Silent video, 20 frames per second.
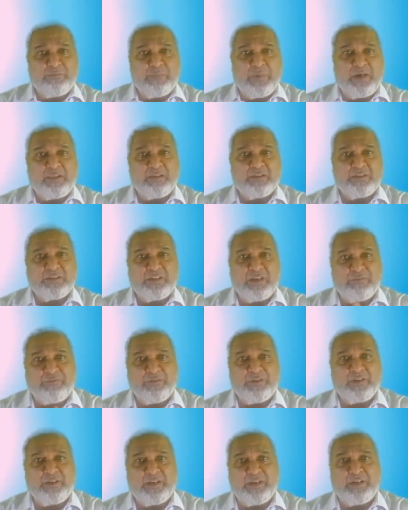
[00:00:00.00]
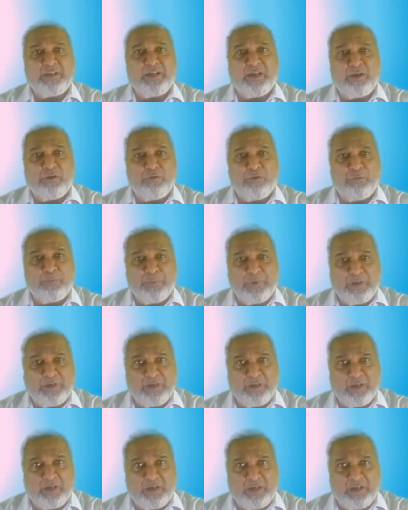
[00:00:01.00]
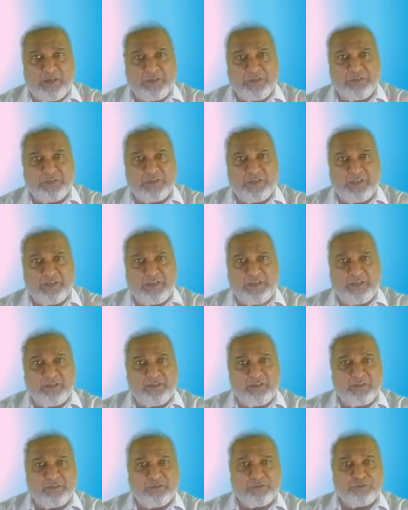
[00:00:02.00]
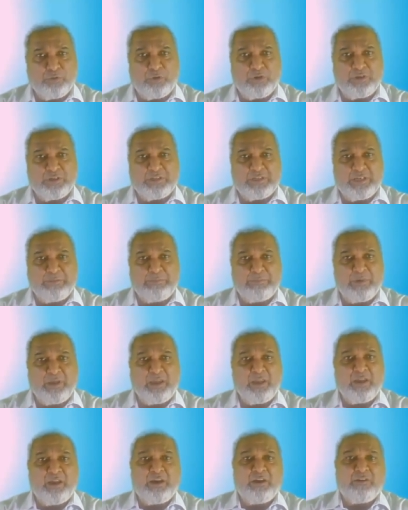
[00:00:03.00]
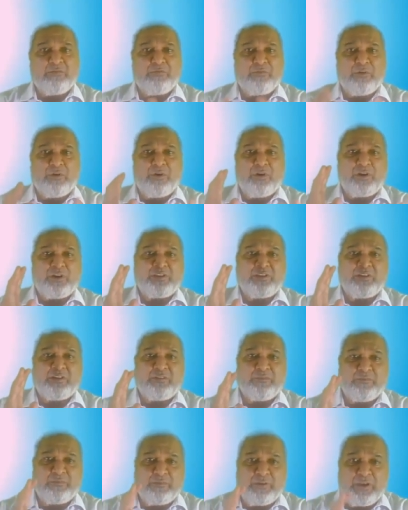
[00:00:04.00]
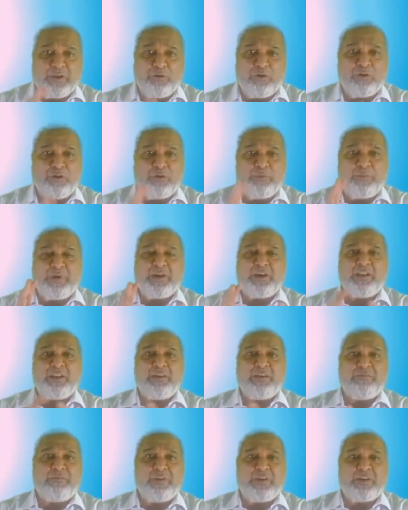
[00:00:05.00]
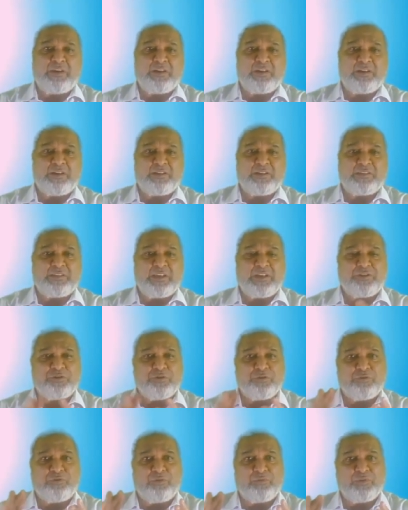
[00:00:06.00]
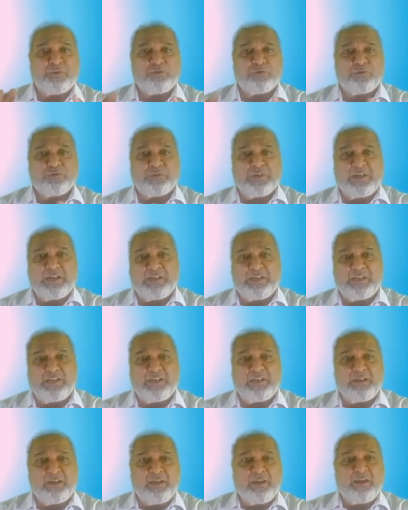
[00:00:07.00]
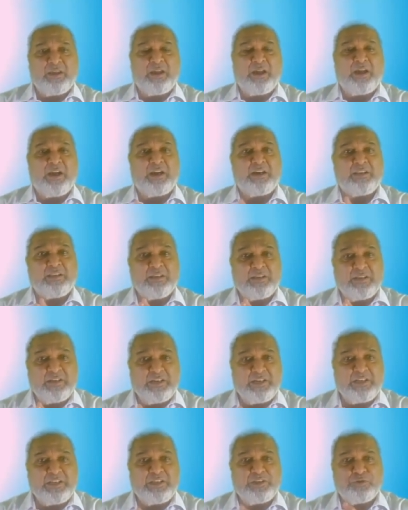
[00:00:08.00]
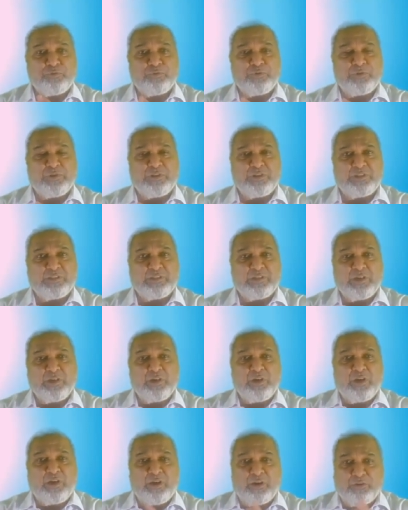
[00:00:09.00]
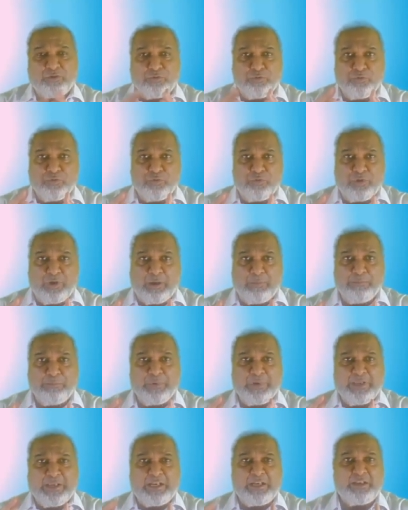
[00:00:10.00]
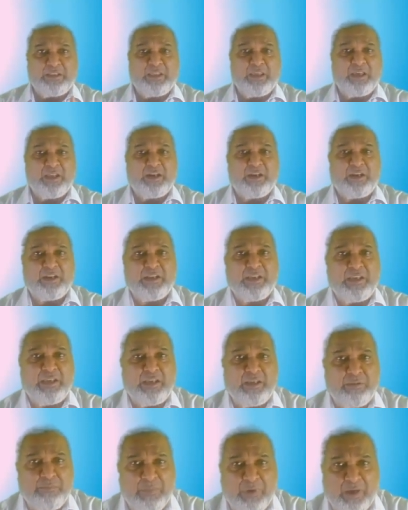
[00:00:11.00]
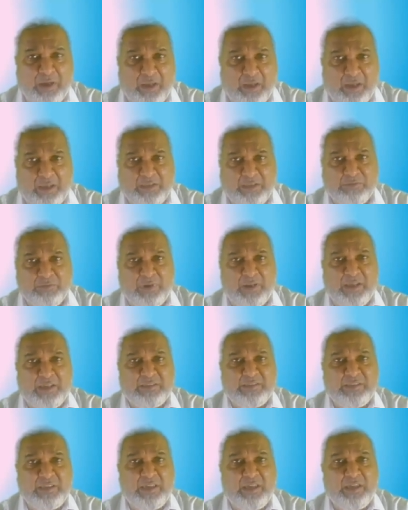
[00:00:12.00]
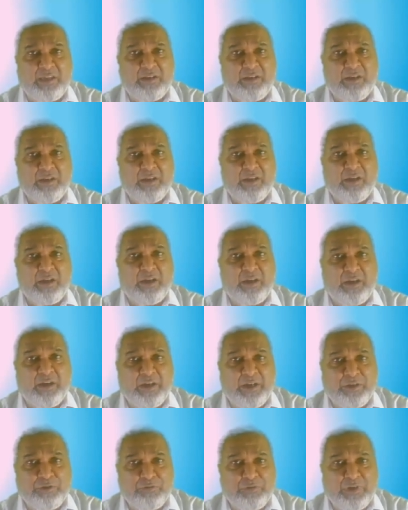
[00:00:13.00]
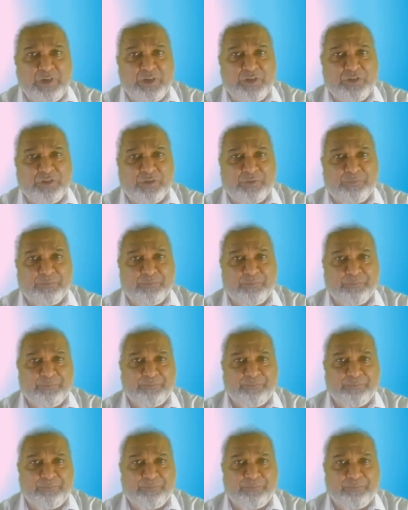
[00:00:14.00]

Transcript: by the Schaeffler India Hope Engineering Scholarship for the economically weaker section of the society and the needy students to complete their dream as well as their education.